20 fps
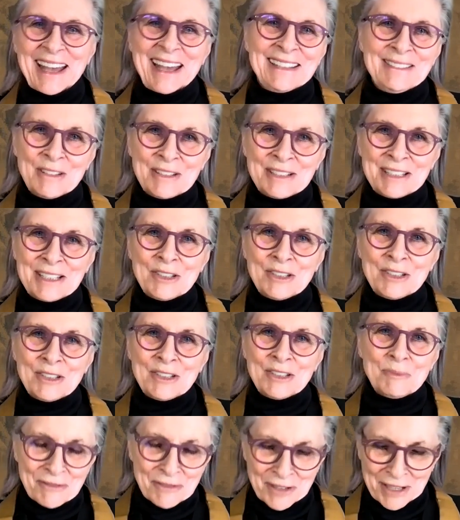And
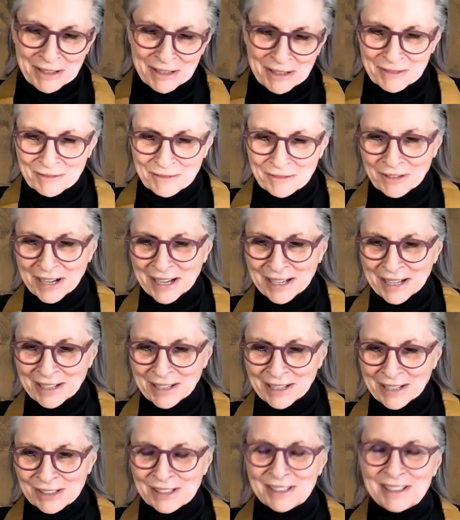since my friend
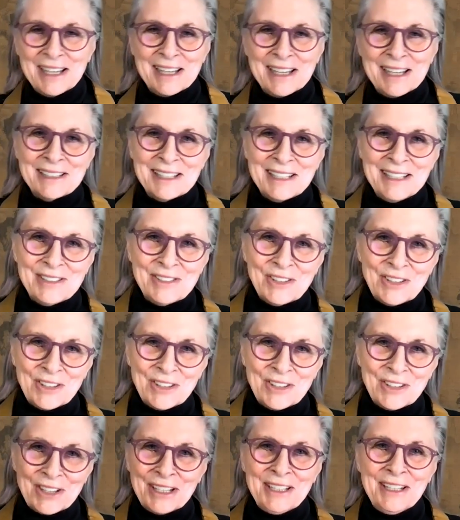Frank Ostaseski is
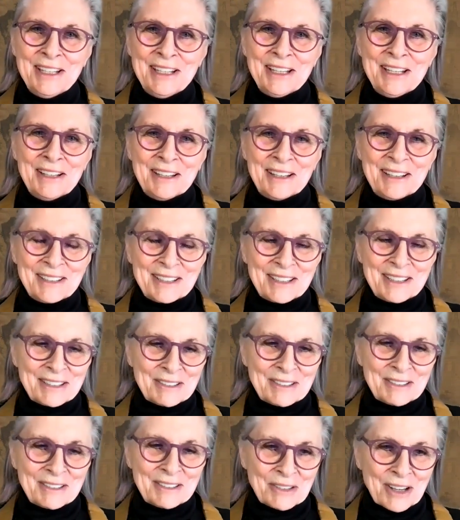on
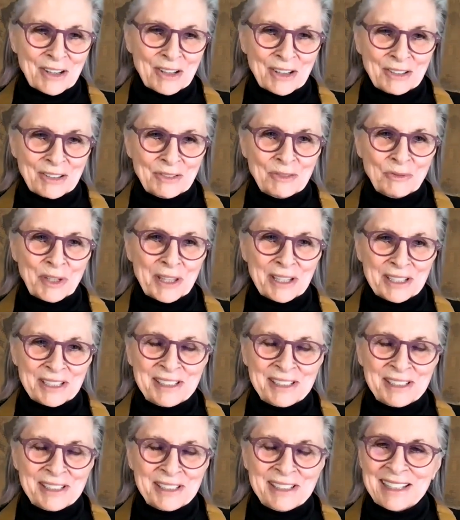with
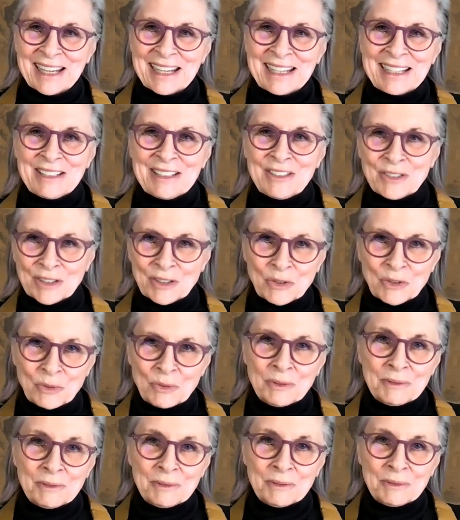us today, you
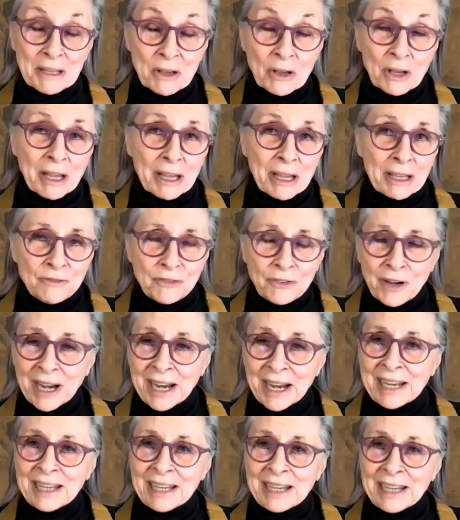know,
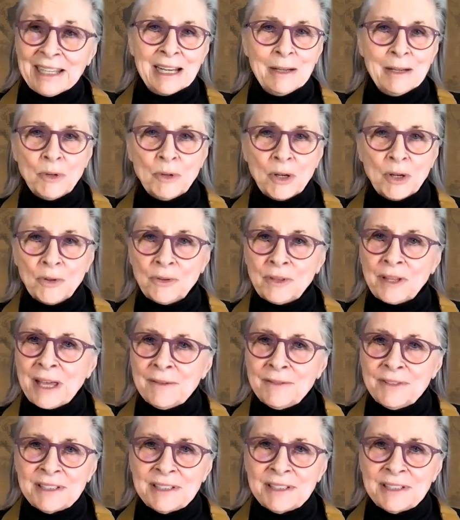Frank and I both
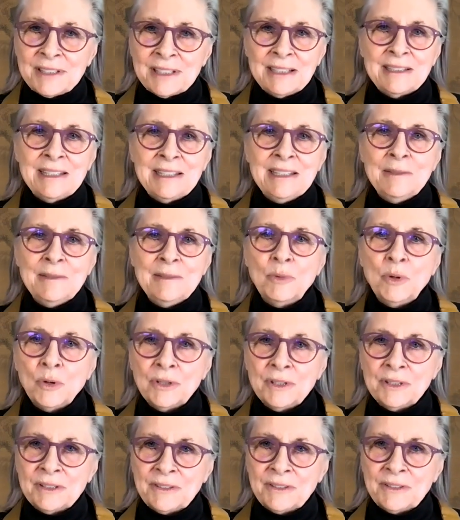emphasize the
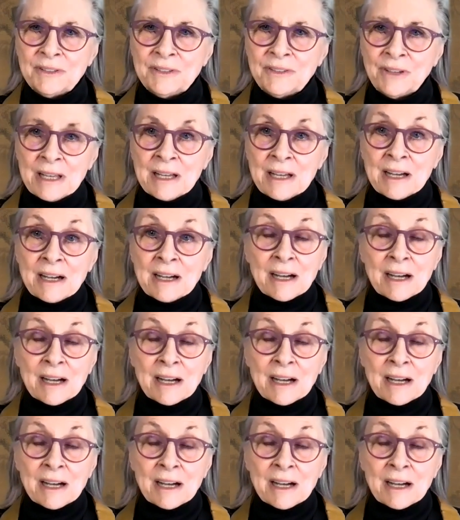importance